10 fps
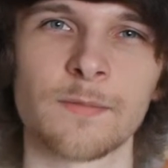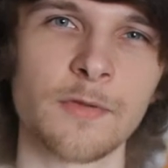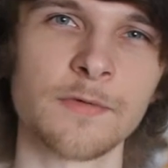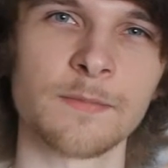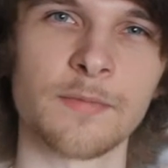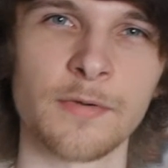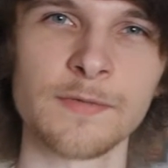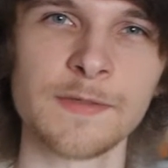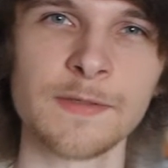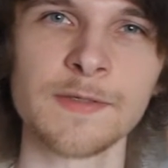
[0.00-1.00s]
Bologna
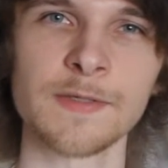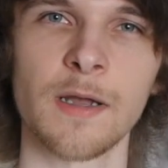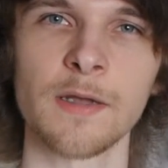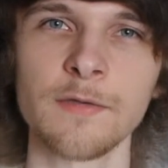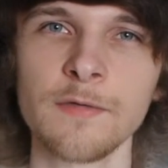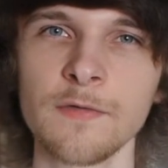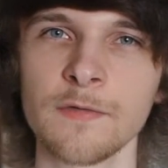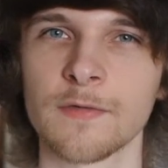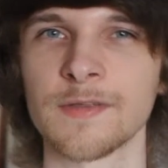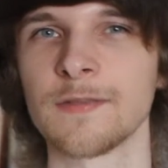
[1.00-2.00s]
process argued
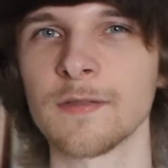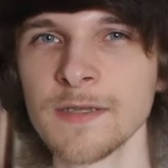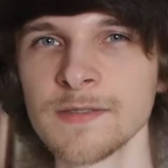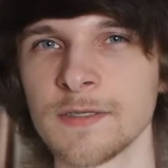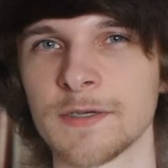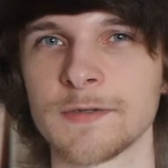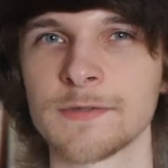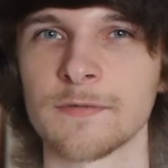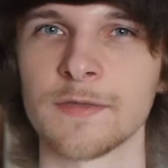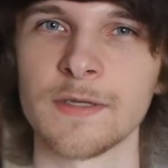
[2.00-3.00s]
that the last
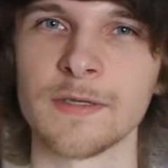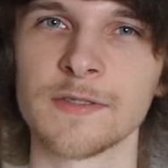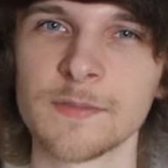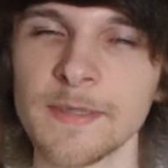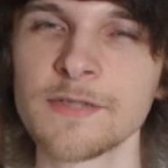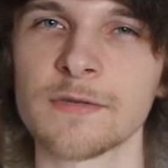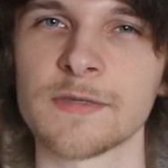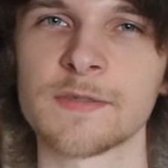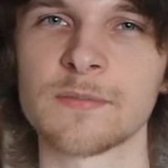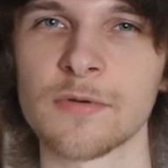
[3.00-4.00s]
years of the
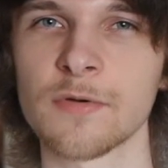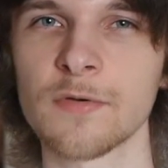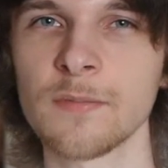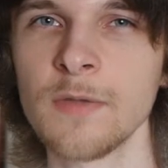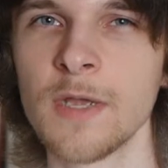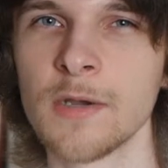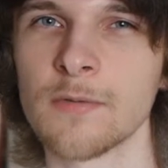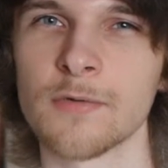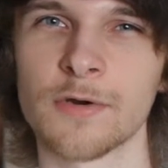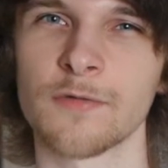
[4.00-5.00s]
specialist program
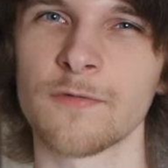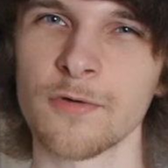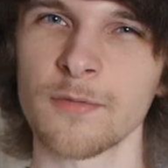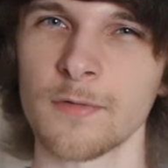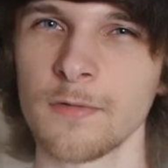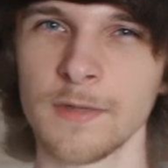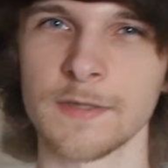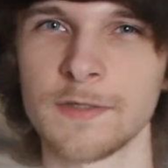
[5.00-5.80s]
were formal and